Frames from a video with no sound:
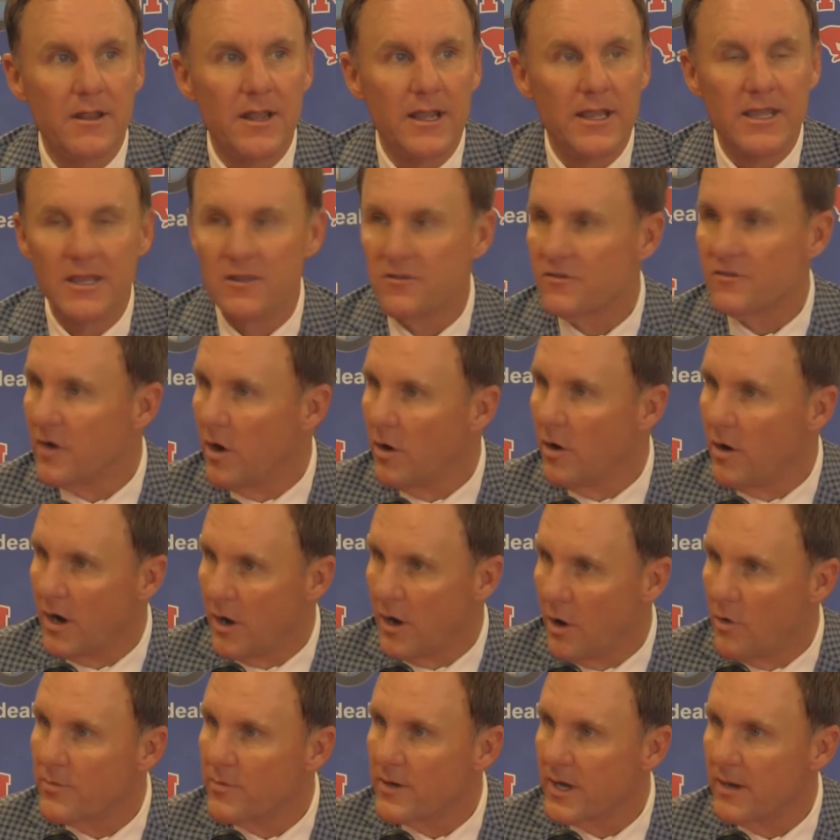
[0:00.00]
against a
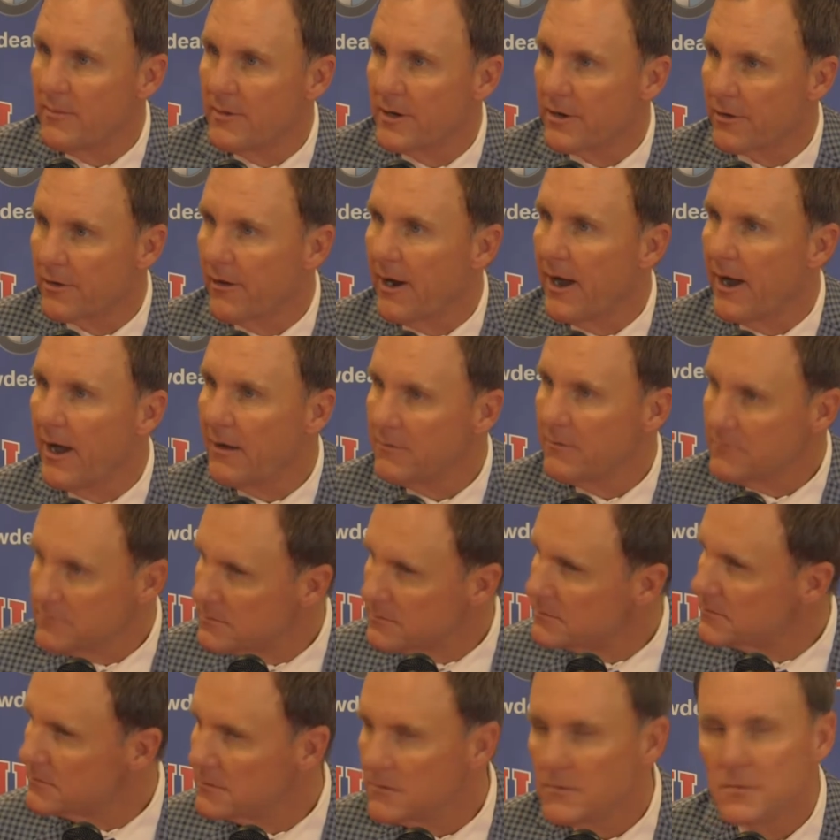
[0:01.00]
homecoming crowd,
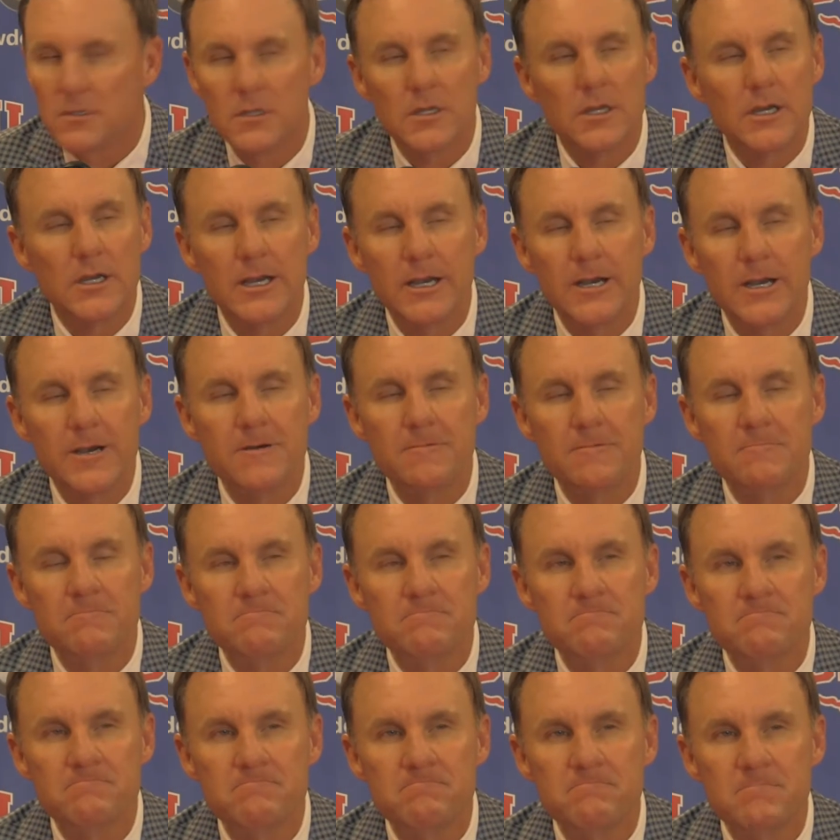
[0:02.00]

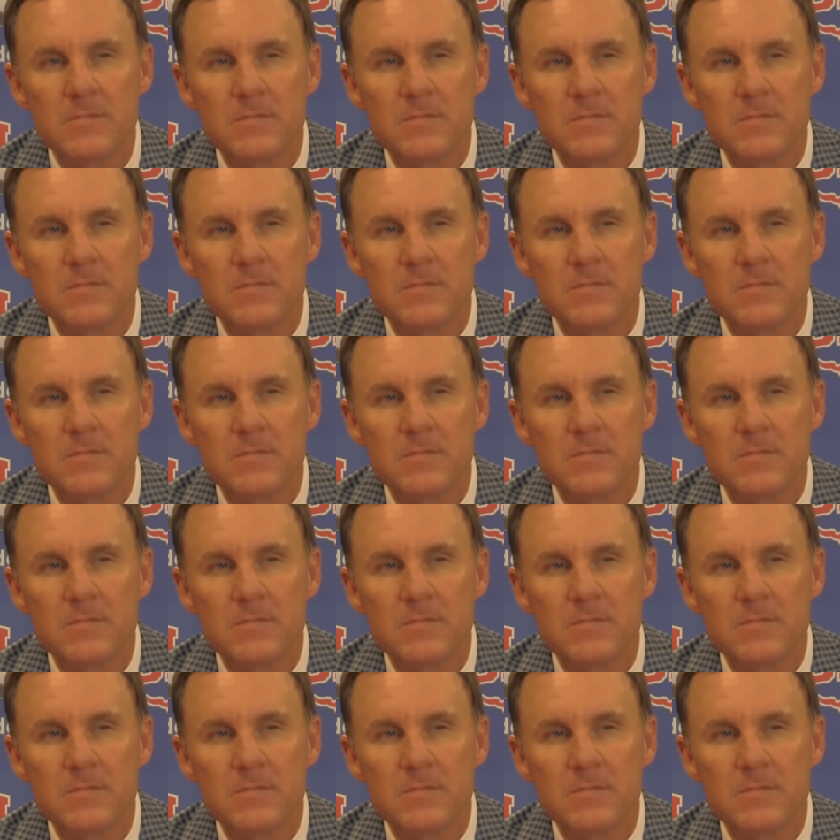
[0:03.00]
um,